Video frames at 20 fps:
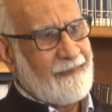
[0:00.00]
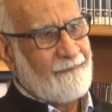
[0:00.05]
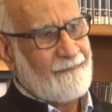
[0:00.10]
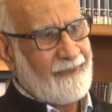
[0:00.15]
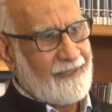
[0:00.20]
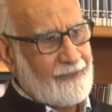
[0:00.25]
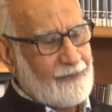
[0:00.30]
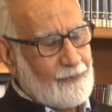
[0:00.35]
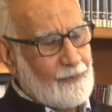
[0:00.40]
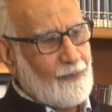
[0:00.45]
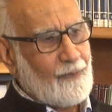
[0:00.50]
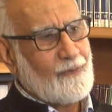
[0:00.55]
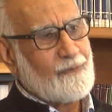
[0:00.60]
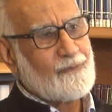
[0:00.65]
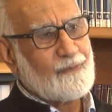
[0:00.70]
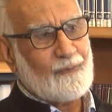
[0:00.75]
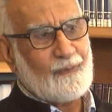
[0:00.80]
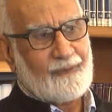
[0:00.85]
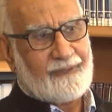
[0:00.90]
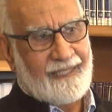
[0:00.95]
But those
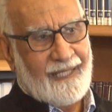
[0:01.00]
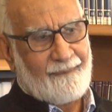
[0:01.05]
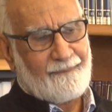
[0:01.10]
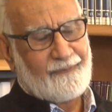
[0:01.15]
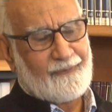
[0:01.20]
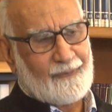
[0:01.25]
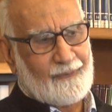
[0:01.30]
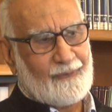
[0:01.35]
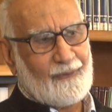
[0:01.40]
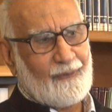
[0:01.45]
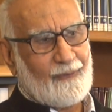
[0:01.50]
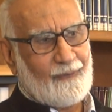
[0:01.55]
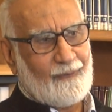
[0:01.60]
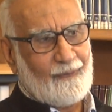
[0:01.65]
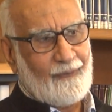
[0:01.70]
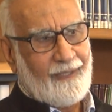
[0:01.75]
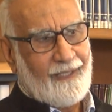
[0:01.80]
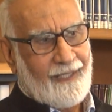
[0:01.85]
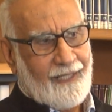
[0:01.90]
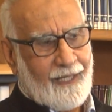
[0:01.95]
who come to
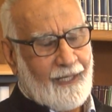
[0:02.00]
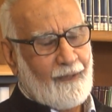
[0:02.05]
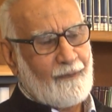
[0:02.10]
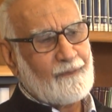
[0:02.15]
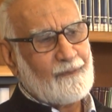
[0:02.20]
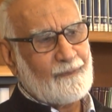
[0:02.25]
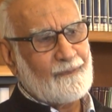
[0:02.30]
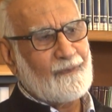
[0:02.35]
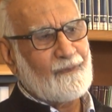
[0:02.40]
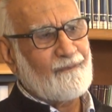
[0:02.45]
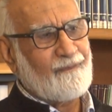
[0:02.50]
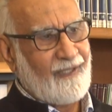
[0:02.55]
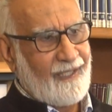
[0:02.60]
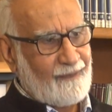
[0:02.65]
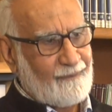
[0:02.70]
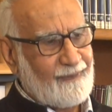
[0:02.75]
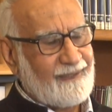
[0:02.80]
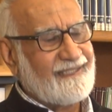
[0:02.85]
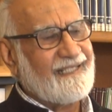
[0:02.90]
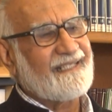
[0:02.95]
know how to move
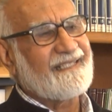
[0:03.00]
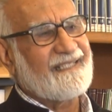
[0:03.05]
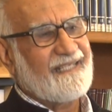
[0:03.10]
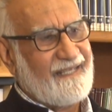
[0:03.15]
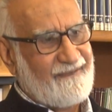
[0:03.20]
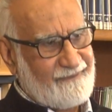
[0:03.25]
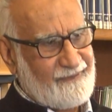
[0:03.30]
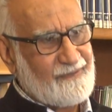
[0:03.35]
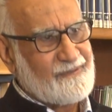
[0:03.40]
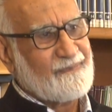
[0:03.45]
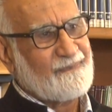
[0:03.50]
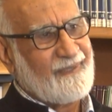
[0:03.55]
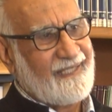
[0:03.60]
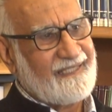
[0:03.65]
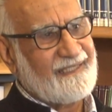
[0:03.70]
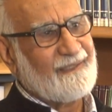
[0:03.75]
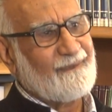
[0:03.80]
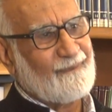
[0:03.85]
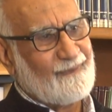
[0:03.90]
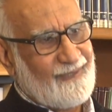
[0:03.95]
forward, then they have to
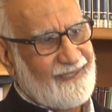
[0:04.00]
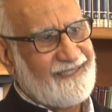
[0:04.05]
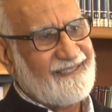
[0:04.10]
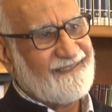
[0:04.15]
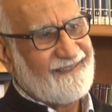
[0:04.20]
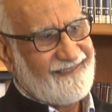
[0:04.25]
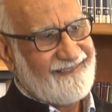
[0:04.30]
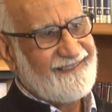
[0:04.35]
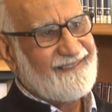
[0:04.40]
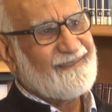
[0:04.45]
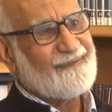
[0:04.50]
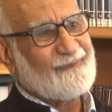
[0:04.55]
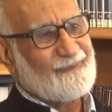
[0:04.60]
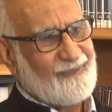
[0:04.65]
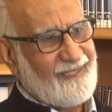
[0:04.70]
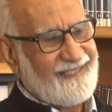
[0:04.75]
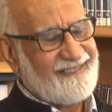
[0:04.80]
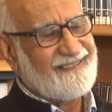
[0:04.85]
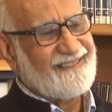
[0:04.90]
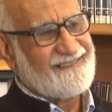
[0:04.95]
spread the word to
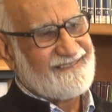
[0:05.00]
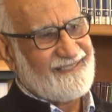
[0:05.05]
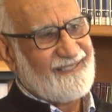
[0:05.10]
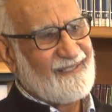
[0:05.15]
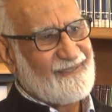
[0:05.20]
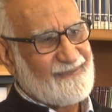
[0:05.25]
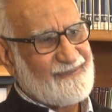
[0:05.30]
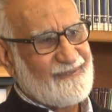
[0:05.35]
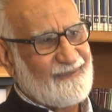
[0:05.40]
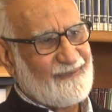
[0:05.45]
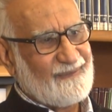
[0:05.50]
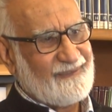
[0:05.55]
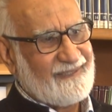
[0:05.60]
the others also.